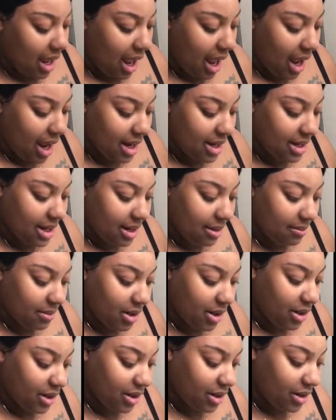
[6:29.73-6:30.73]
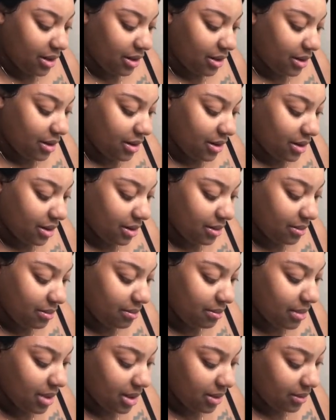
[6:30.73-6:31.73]
I named her
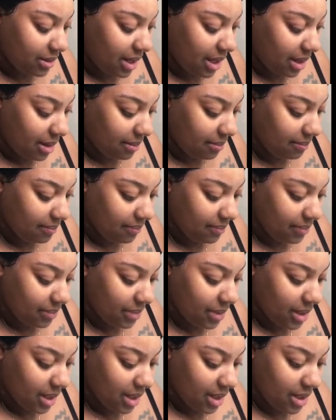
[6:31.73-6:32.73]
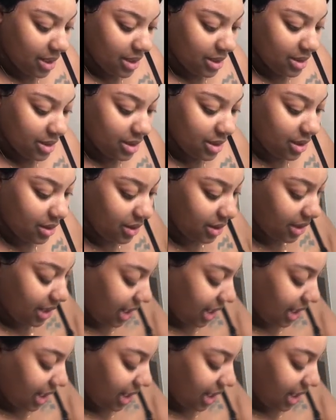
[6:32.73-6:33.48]
middle name. So her